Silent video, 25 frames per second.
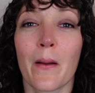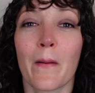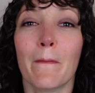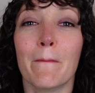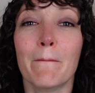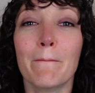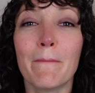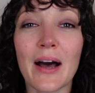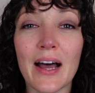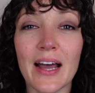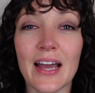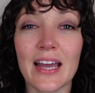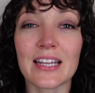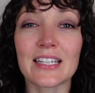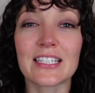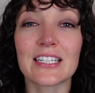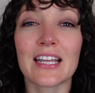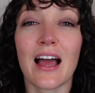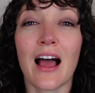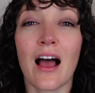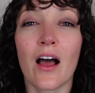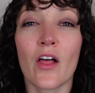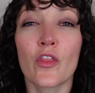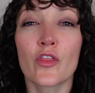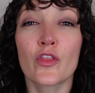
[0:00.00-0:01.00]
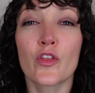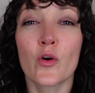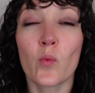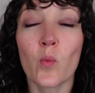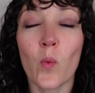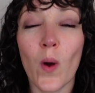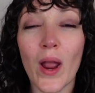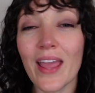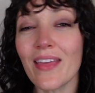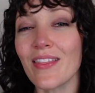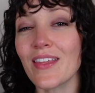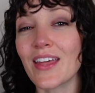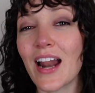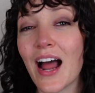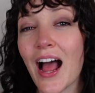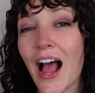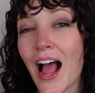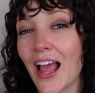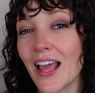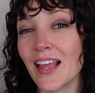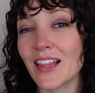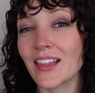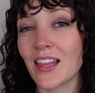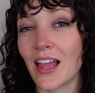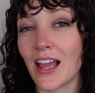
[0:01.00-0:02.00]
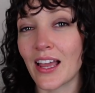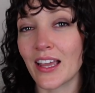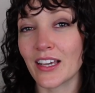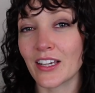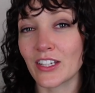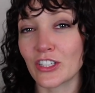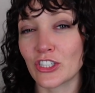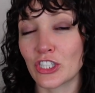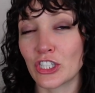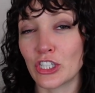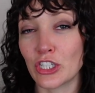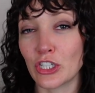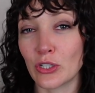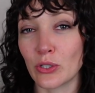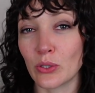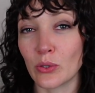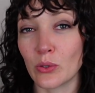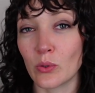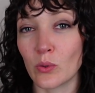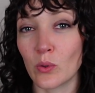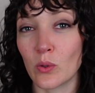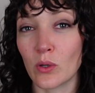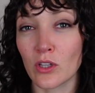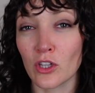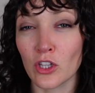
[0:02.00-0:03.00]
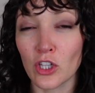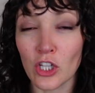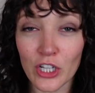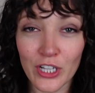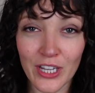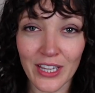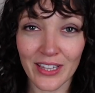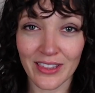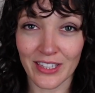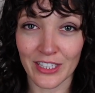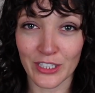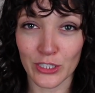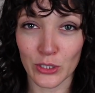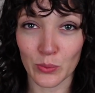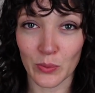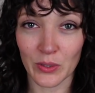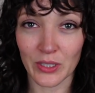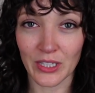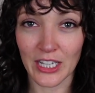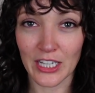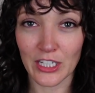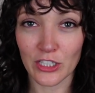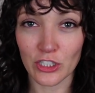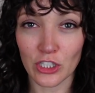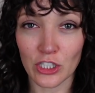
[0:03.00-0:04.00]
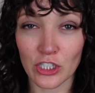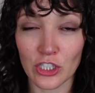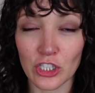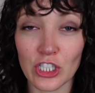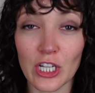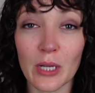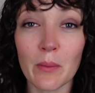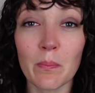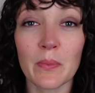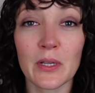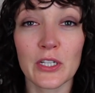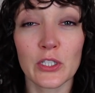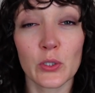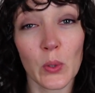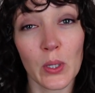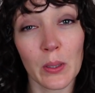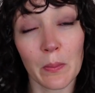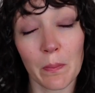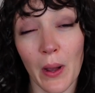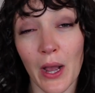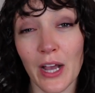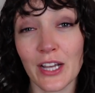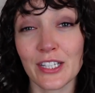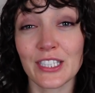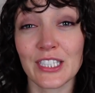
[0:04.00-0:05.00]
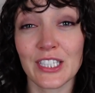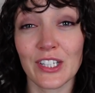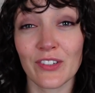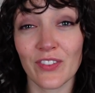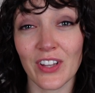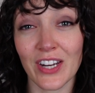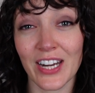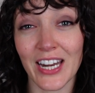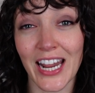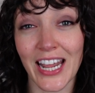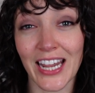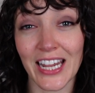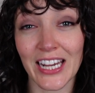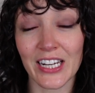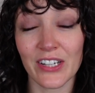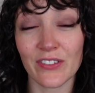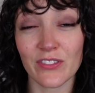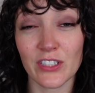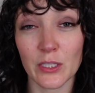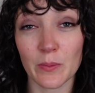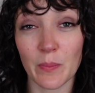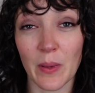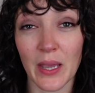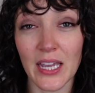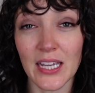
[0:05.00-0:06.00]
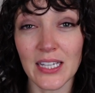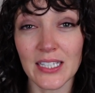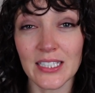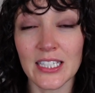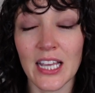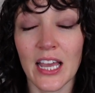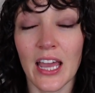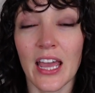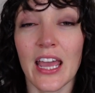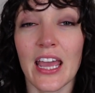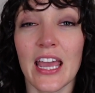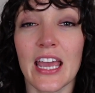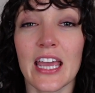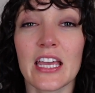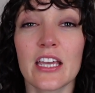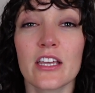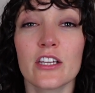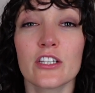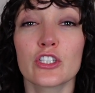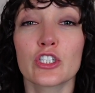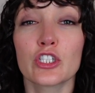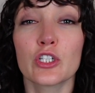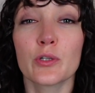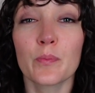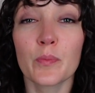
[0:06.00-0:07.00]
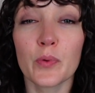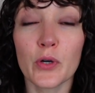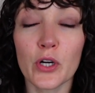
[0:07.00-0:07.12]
But the way that I like to look at this relationship between positive and negative space is to